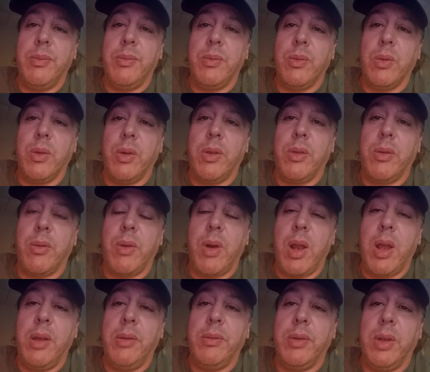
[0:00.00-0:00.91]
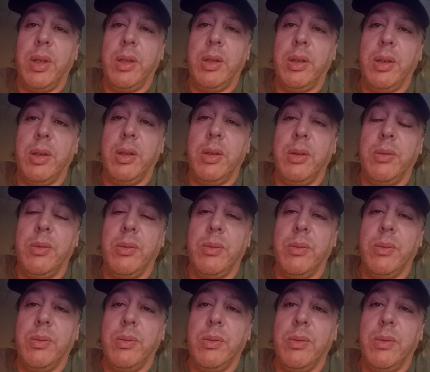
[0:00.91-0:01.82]
were thriving, and
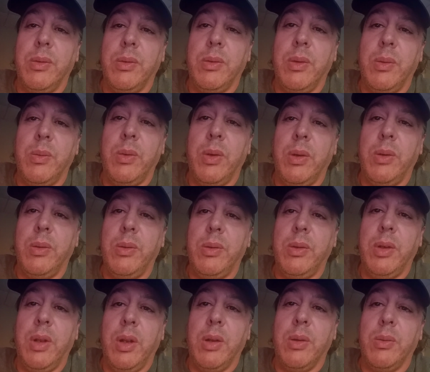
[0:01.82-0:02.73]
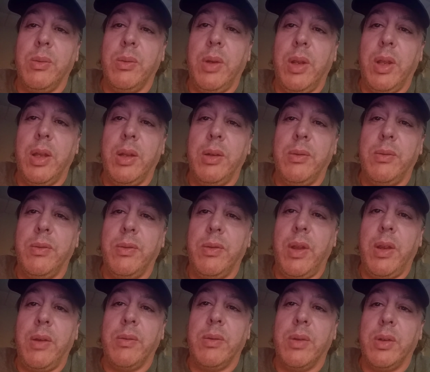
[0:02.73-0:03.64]
we had
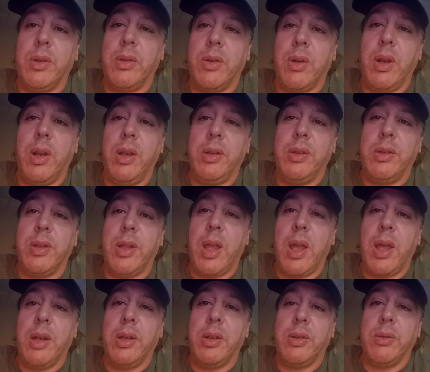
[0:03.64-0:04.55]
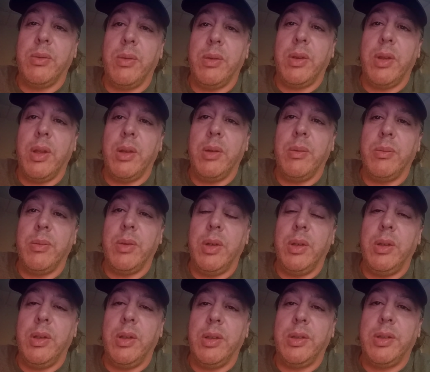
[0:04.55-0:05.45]
favored trade status with them,
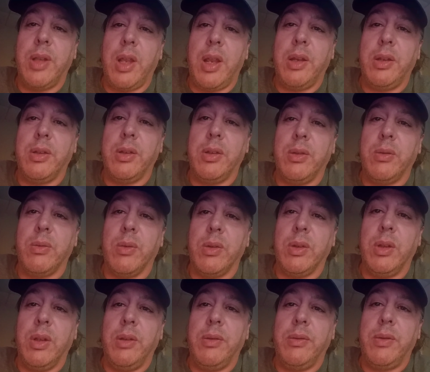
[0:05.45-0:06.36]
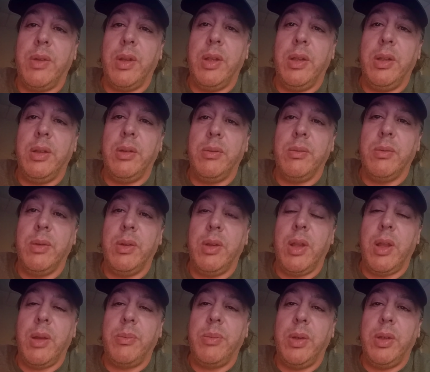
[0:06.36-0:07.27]
and the sanctions were lifted?
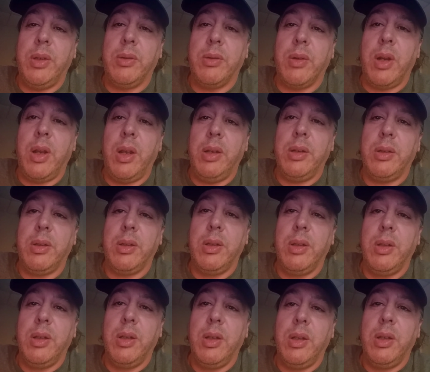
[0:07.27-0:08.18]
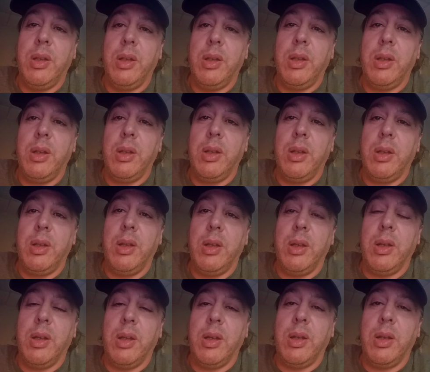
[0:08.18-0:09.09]
Wouldn't that be great?
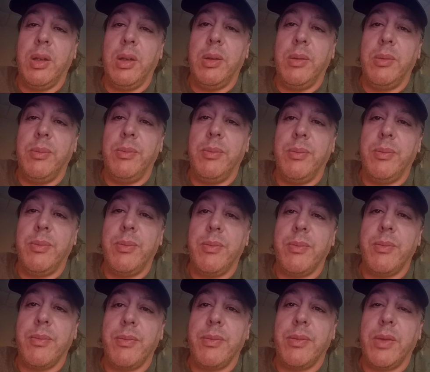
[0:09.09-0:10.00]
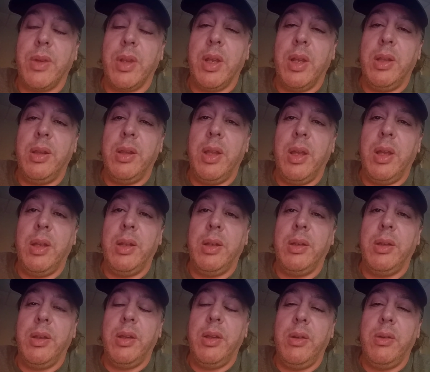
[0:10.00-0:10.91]
And
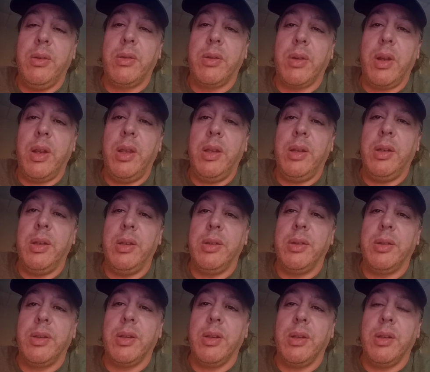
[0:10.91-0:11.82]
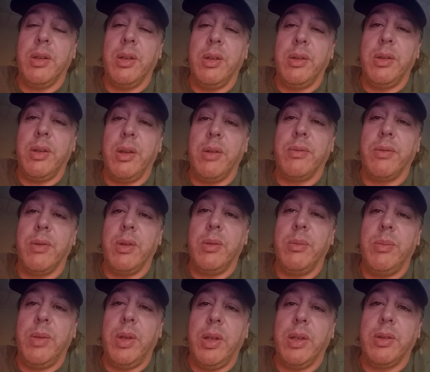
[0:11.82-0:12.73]
then the Ukraine is a little
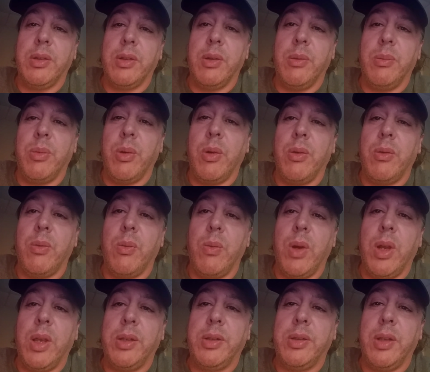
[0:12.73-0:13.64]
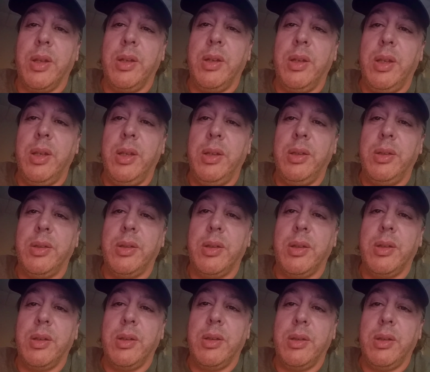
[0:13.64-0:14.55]
different because they're both West and
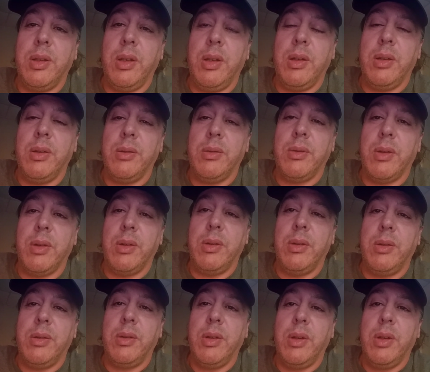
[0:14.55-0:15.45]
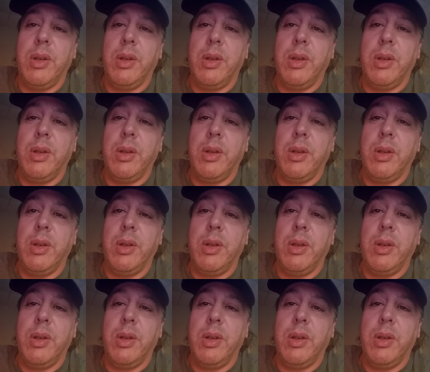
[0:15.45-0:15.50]
East. You know, they're